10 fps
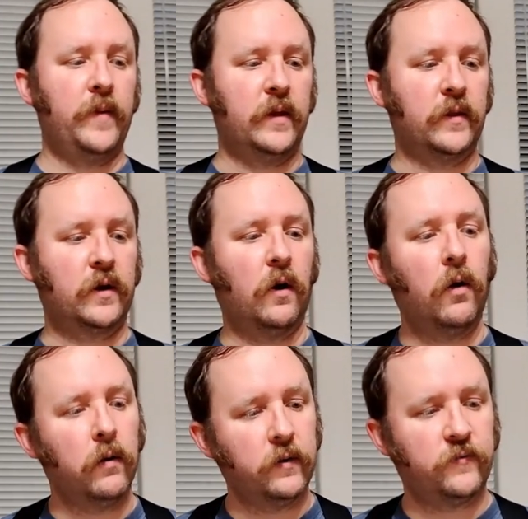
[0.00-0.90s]
in the
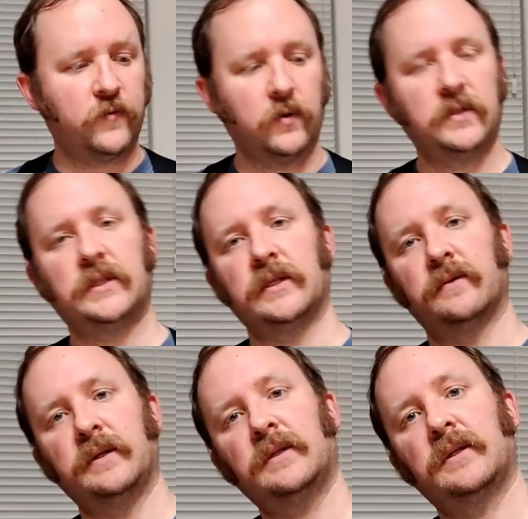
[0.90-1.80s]
Core of Four
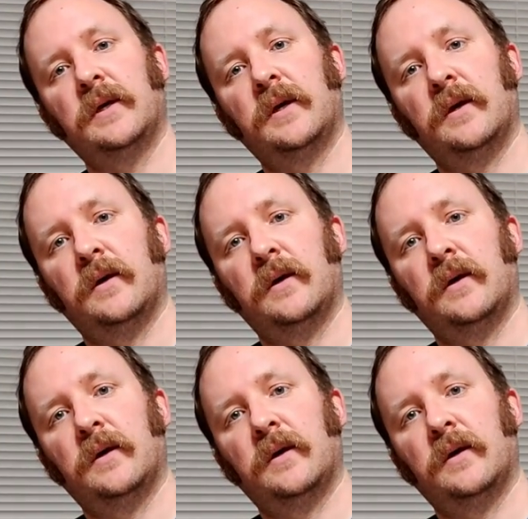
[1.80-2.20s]
series